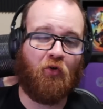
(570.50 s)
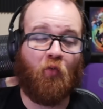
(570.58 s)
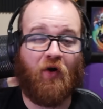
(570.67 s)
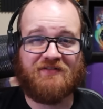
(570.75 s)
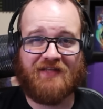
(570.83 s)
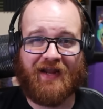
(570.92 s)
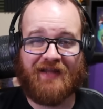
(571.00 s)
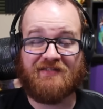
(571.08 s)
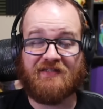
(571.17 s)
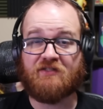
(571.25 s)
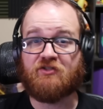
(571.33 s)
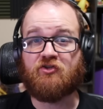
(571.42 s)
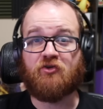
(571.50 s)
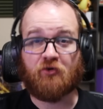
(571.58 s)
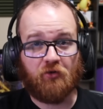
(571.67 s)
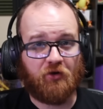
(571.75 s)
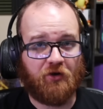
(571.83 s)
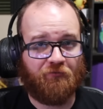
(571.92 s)
what deck ideas you're
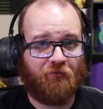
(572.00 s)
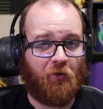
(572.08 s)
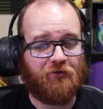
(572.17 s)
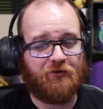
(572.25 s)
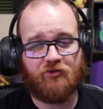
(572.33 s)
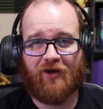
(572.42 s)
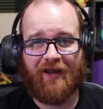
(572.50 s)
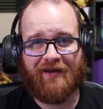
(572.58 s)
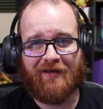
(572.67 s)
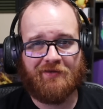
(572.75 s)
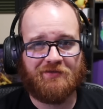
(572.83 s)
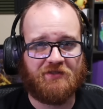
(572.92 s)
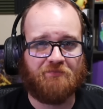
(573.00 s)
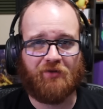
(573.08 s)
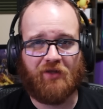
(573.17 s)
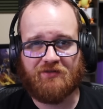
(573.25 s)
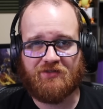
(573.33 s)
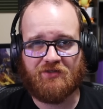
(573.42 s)
looking forward to trying Elsa
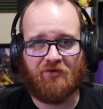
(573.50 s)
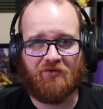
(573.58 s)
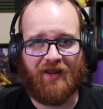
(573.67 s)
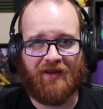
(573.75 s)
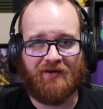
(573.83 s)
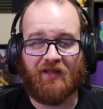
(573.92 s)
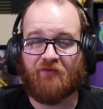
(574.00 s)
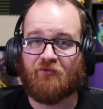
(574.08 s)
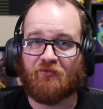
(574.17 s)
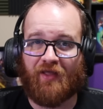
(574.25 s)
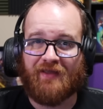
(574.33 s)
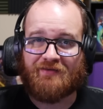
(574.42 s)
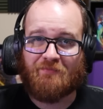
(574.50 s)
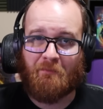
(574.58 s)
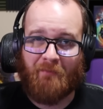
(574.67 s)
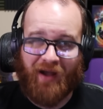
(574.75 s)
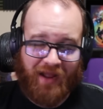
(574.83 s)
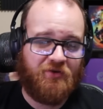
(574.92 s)
Bloodstone in. If you liked
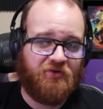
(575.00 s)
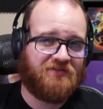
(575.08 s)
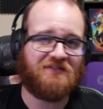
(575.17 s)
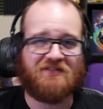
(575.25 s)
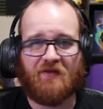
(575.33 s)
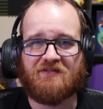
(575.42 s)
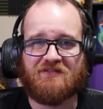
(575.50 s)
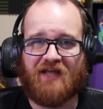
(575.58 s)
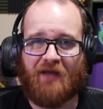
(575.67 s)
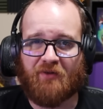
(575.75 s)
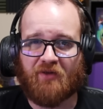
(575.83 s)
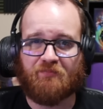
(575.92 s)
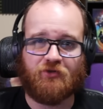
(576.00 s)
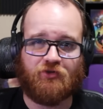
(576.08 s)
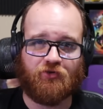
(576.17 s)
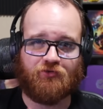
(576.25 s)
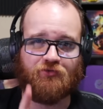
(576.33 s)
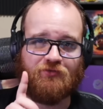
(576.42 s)
my musings on this topic, be
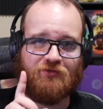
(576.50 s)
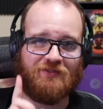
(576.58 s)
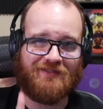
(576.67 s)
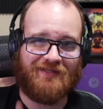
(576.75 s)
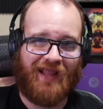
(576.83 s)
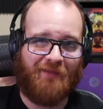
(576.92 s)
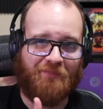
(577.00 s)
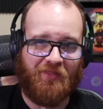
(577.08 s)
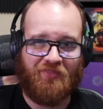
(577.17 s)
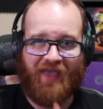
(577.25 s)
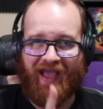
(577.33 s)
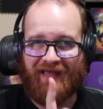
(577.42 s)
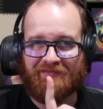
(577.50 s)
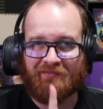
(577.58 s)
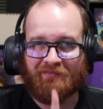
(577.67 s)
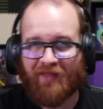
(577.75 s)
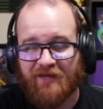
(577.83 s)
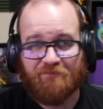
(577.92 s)
sure to snap that
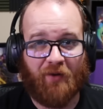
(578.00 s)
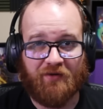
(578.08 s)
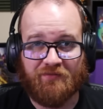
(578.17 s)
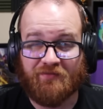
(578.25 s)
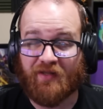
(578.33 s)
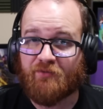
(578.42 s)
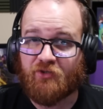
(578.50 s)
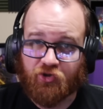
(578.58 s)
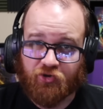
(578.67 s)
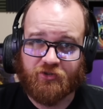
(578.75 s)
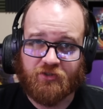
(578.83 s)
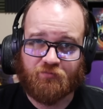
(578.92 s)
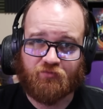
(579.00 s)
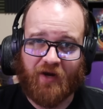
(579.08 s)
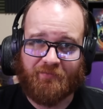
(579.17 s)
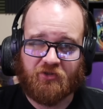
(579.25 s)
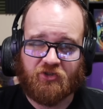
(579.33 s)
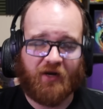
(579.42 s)
like button, and be sure you're
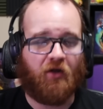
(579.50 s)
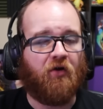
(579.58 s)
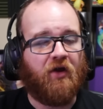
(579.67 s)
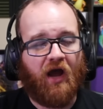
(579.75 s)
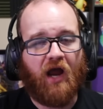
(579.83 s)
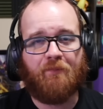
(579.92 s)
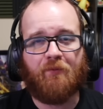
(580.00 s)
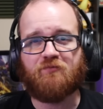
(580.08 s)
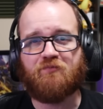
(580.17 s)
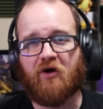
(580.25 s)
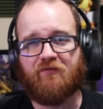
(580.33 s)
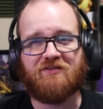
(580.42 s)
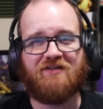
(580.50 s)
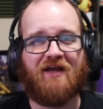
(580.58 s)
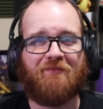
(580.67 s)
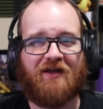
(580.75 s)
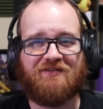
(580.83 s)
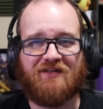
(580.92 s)
subscribed to the channel. I post Marvel
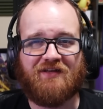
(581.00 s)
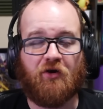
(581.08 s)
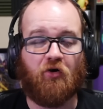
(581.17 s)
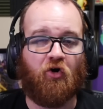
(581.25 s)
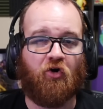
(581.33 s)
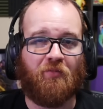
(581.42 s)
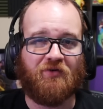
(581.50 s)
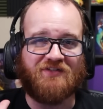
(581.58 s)
Snap content here almost